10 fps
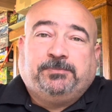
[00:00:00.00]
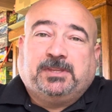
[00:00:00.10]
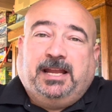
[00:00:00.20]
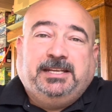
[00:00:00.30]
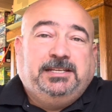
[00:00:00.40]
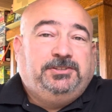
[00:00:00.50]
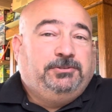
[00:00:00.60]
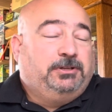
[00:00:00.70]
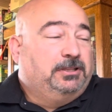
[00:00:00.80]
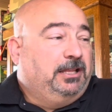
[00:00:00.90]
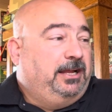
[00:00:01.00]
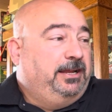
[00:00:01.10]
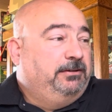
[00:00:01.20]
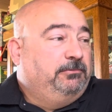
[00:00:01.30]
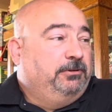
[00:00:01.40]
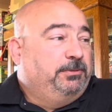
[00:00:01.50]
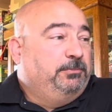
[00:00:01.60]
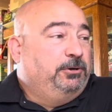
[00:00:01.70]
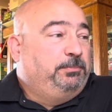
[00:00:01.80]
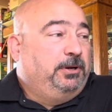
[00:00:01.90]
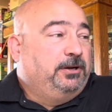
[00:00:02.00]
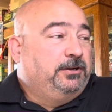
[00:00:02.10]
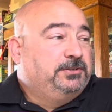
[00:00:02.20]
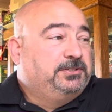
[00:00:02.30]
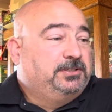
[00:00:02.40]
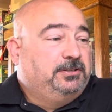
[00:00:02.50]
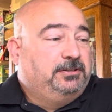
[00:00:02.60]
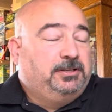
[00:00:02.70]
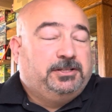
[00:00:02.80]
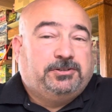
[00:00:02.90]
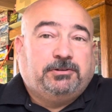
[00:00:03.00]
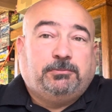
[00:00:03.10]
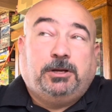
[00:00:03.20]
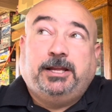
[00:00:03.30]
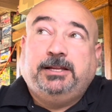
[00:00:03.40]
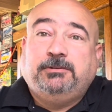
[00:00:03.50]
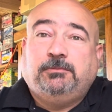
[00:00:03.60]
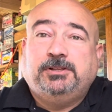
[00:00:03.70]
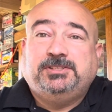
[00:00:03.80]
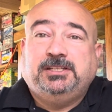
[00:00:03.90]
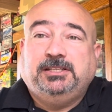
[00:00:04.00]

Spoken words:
I didn't do a lot with Mopars. Not sure why. Wasn't,